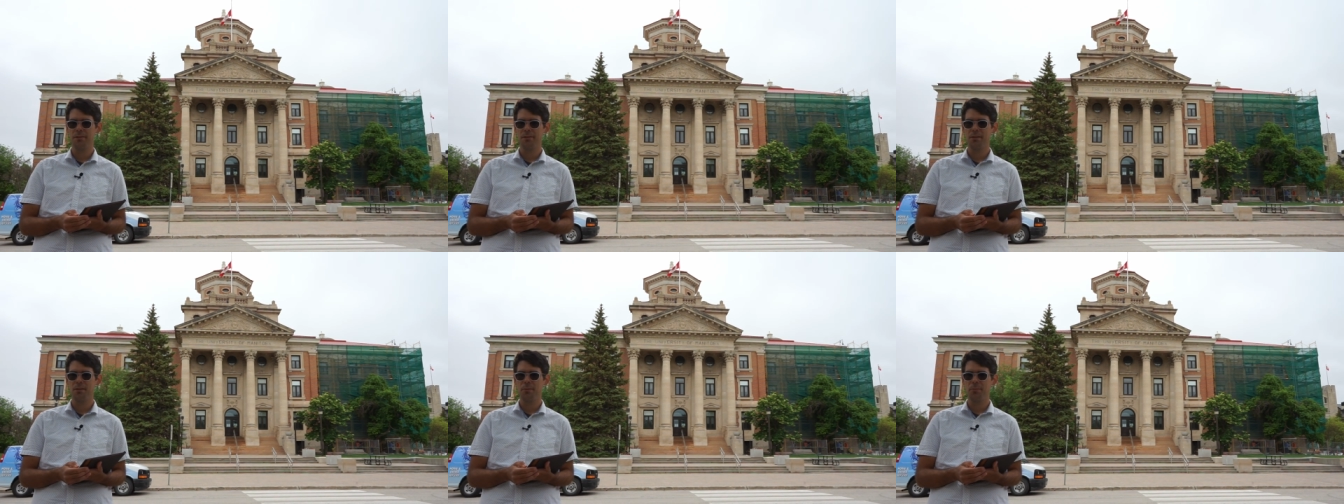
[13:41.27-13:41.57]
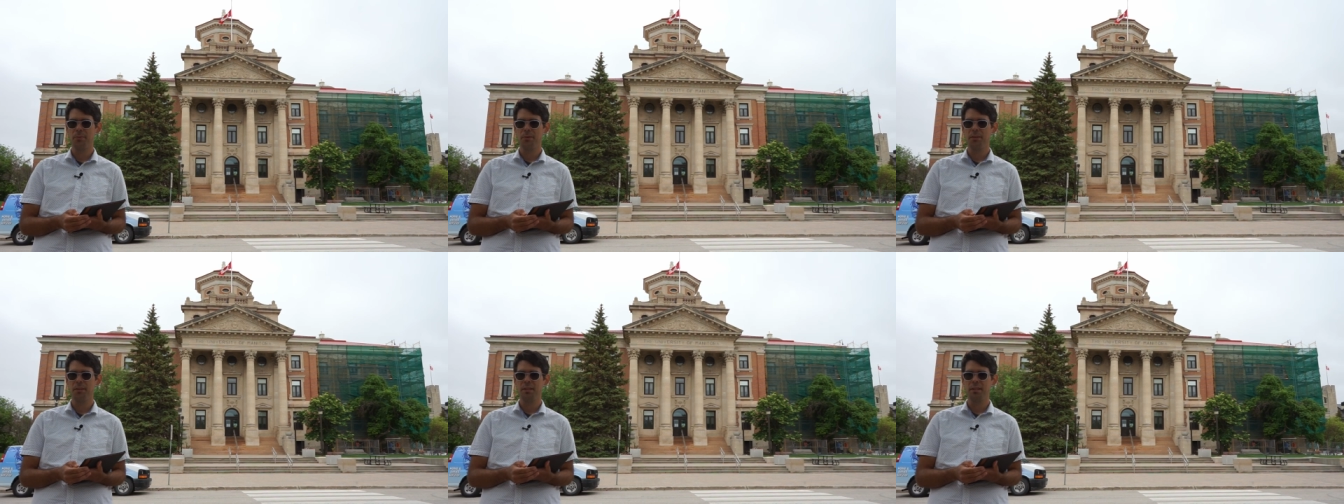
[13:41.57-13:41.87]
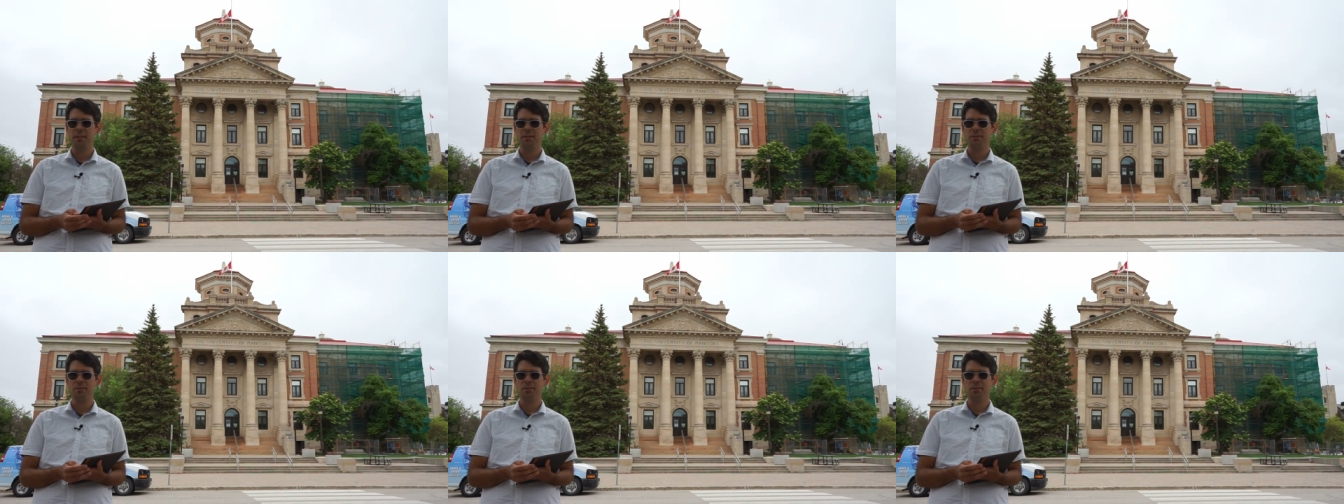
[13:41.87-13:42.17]
the
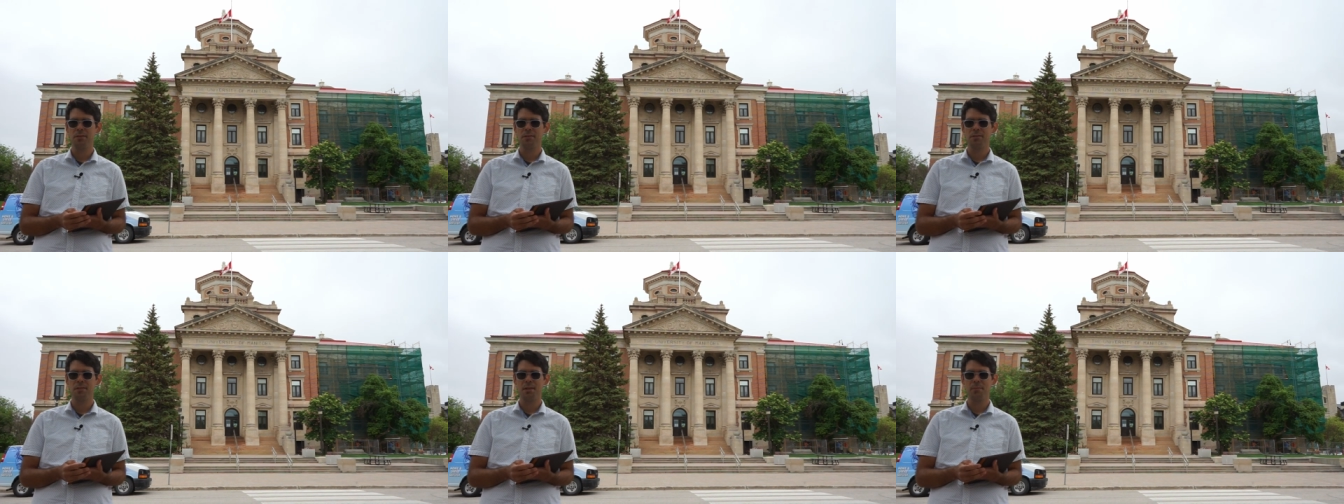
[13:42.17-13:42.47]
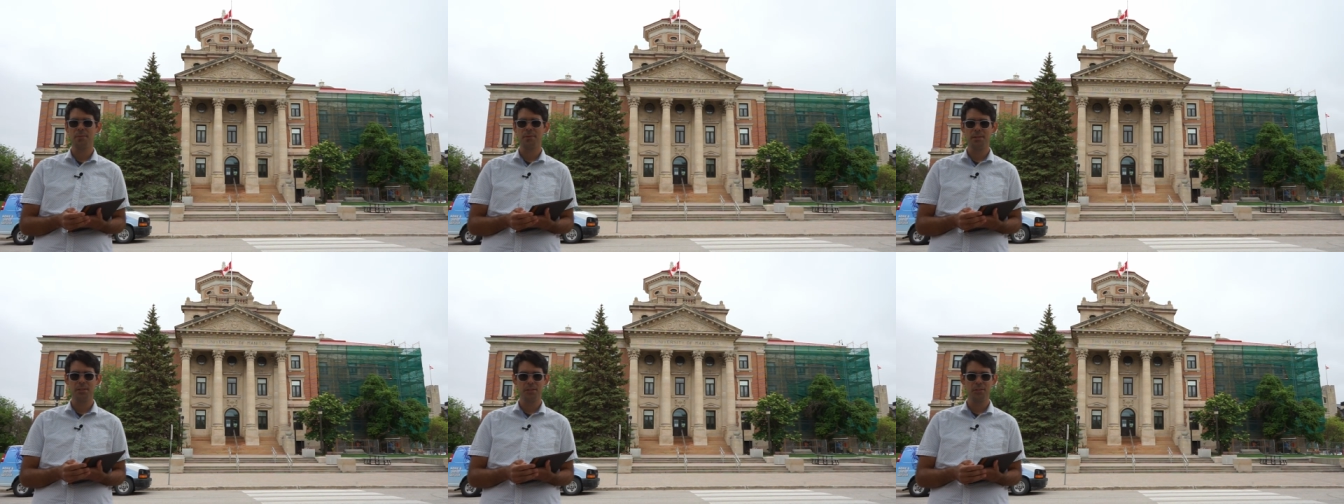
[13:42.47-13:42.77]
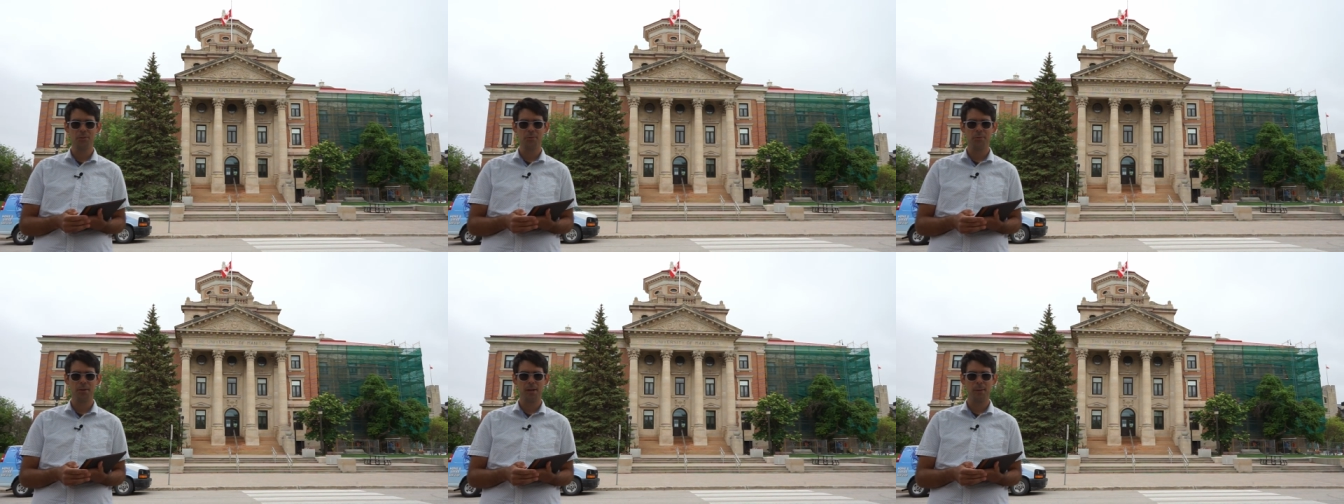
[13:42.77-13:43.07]
ability to disable
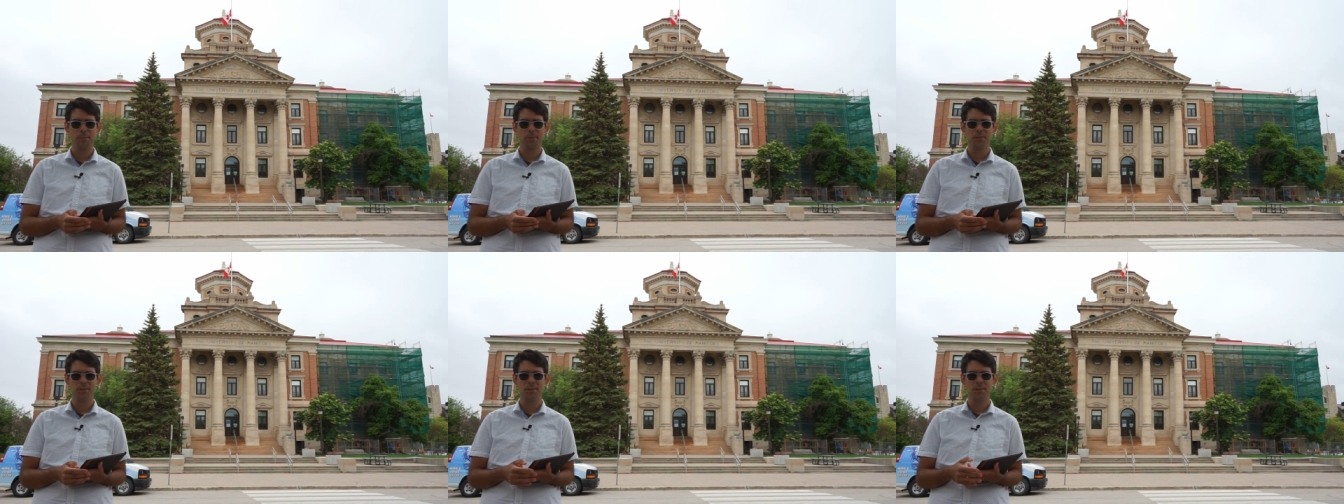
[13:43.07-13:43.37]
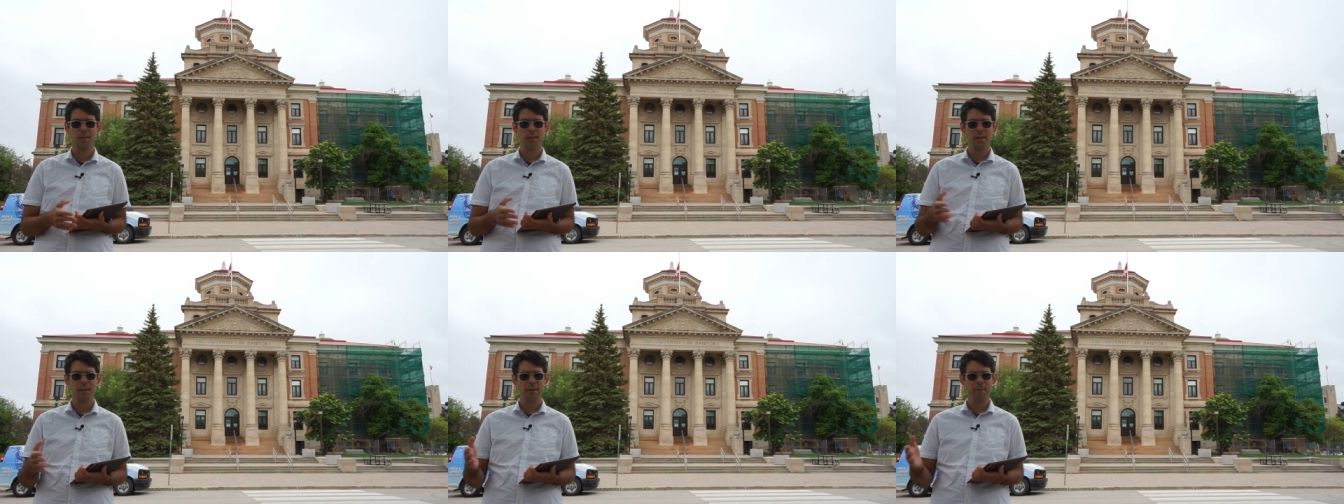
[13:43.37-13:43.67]
interrupts,